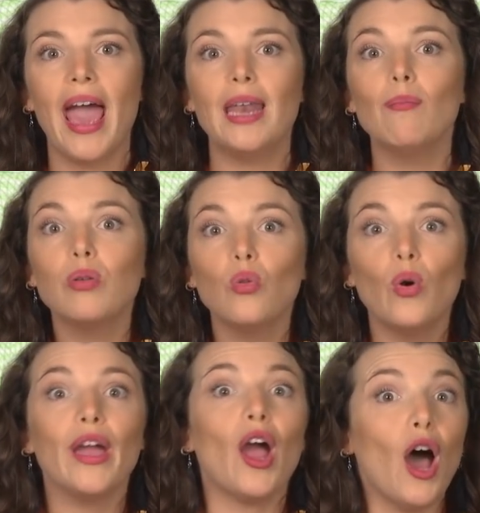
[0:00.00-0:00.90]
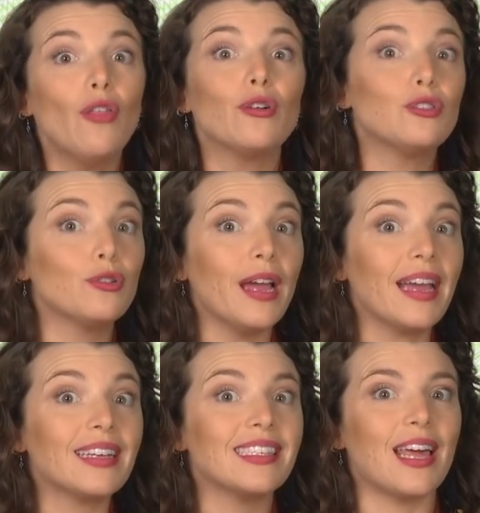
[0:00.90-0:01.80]
and employ other
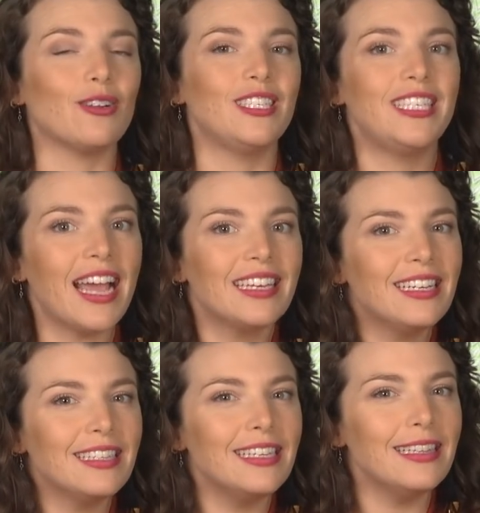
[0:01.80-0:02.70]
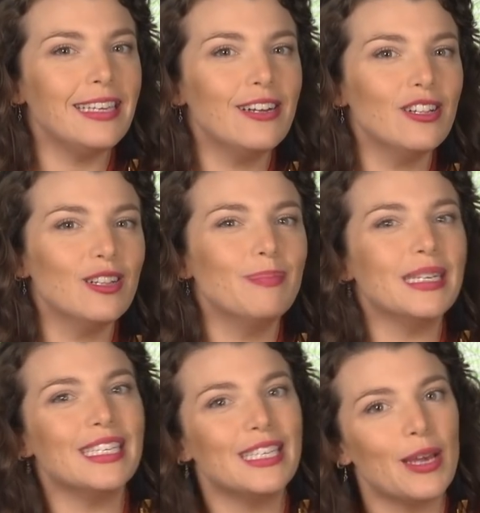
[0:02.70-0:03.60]
tricks that are technically legal
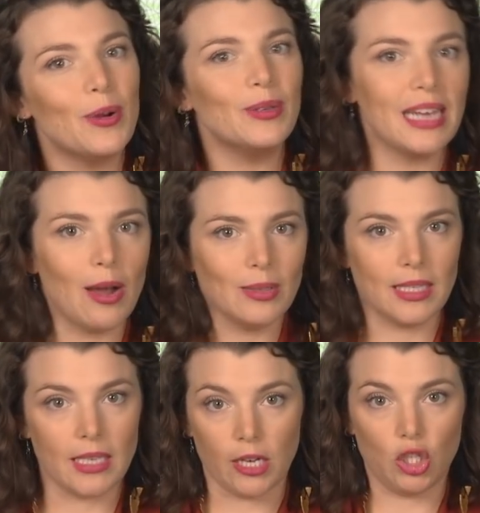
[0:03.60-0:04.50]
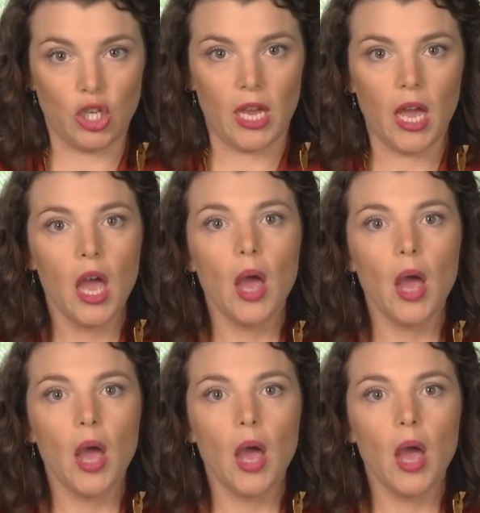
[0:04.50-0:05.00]
but no doubt sketchy,